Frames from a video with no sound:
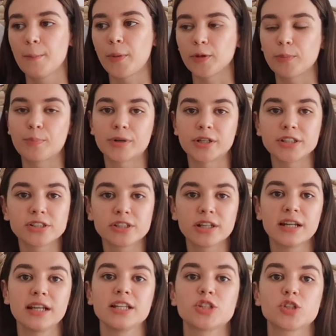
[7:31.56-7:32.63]
But
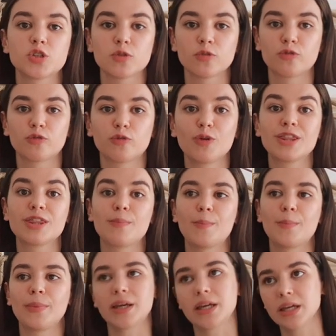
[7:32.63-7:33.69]
personally, with
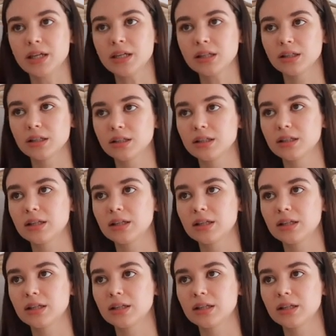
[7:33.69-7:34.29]
me,